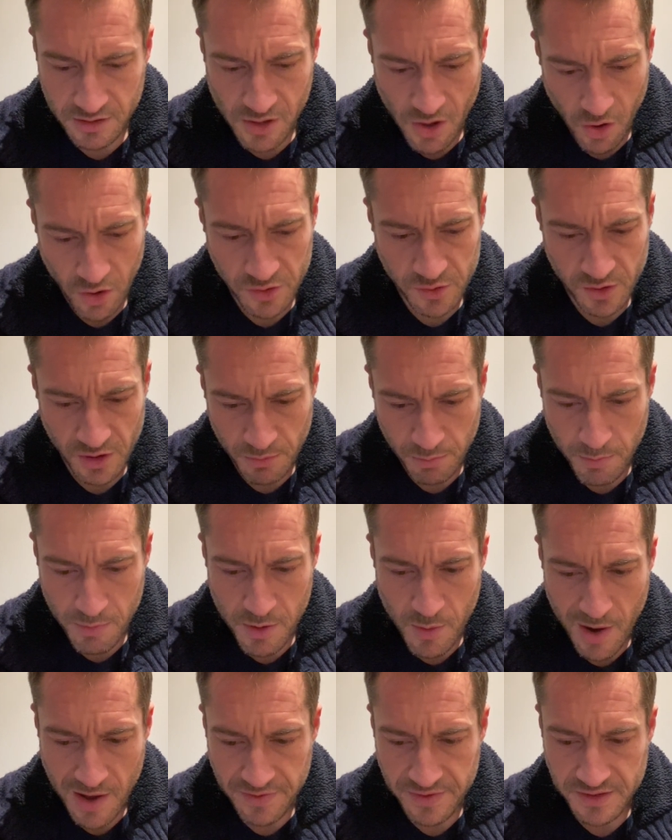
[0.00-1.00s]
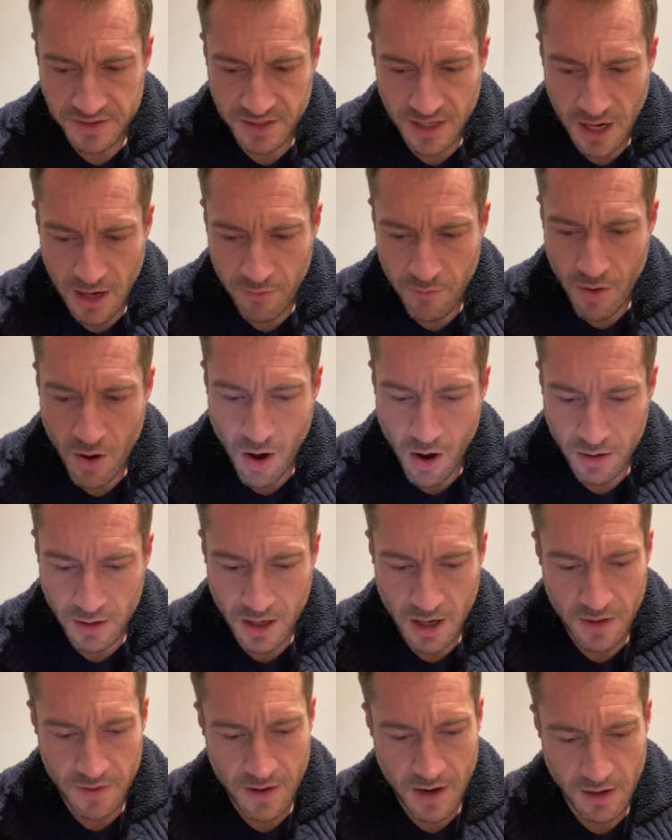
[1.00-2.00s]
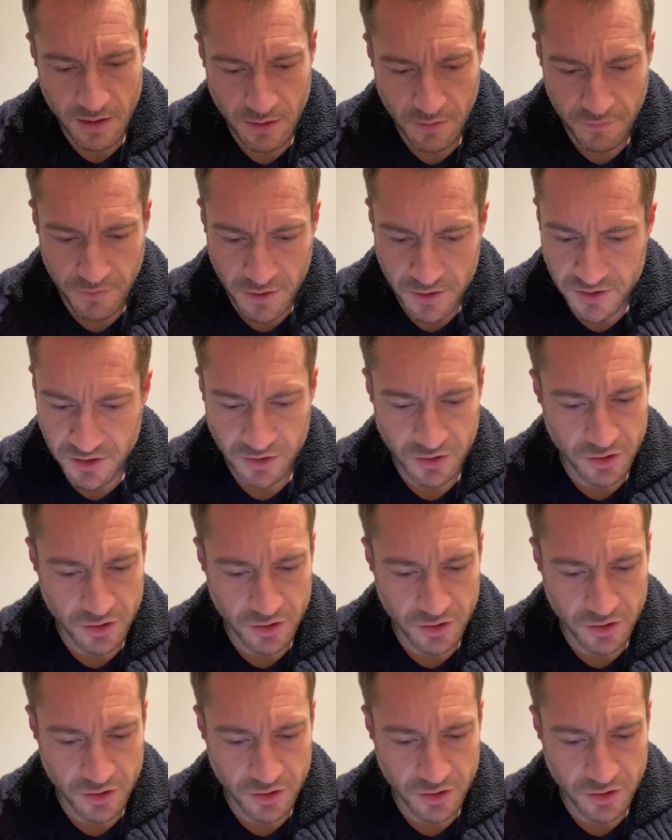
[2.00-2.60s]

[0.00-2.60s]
nice. You add the scenery on and then you finishing